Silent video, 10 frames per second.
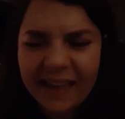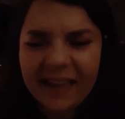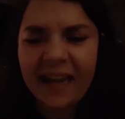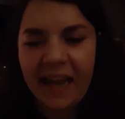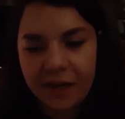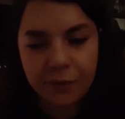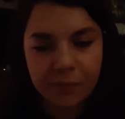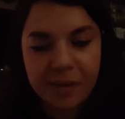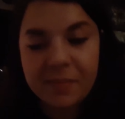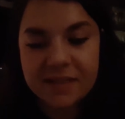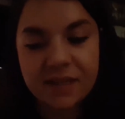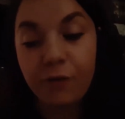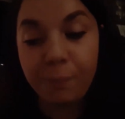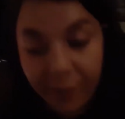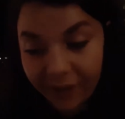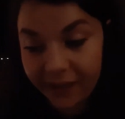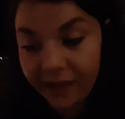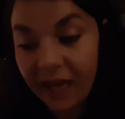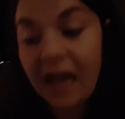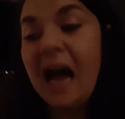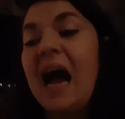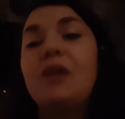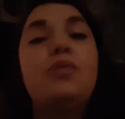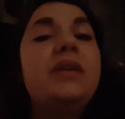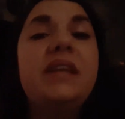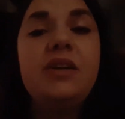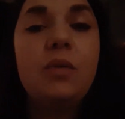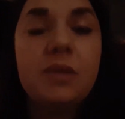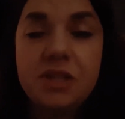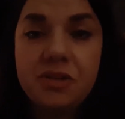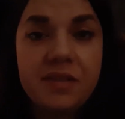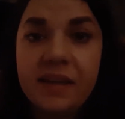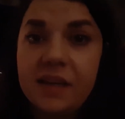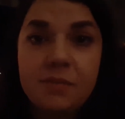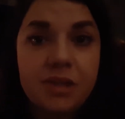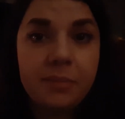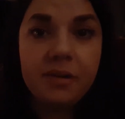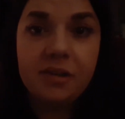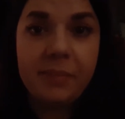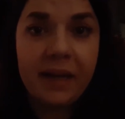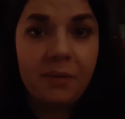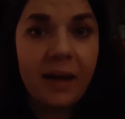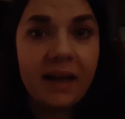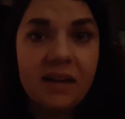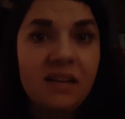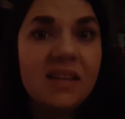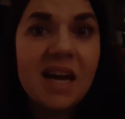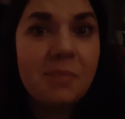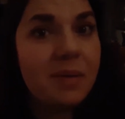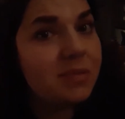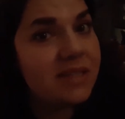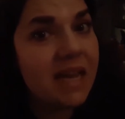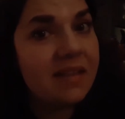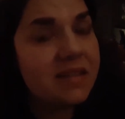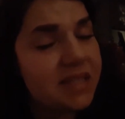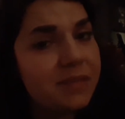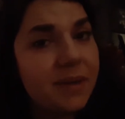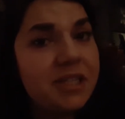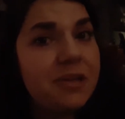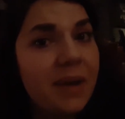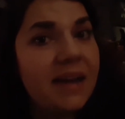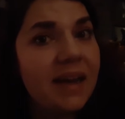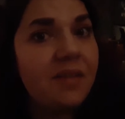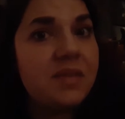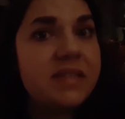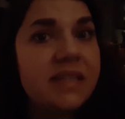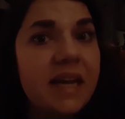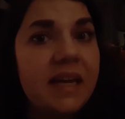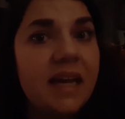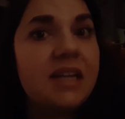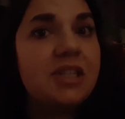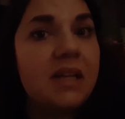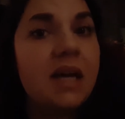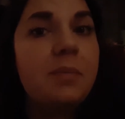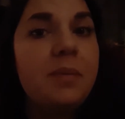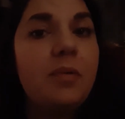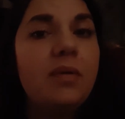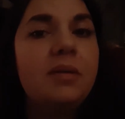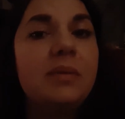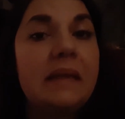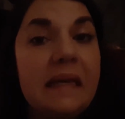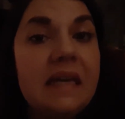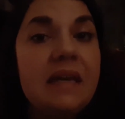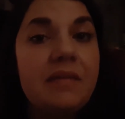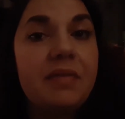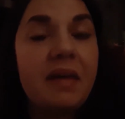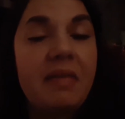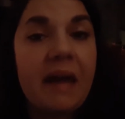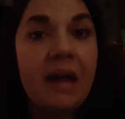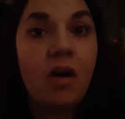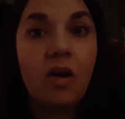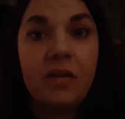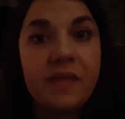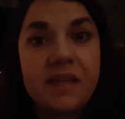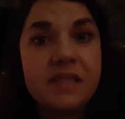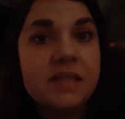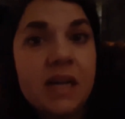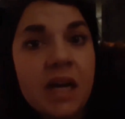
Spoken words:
hate to repeat myself, but I really don't want you to think I'm jumping on the bandwagon. A lot of people say this, especially right now in this day and age. A lot of people want to believe that they are this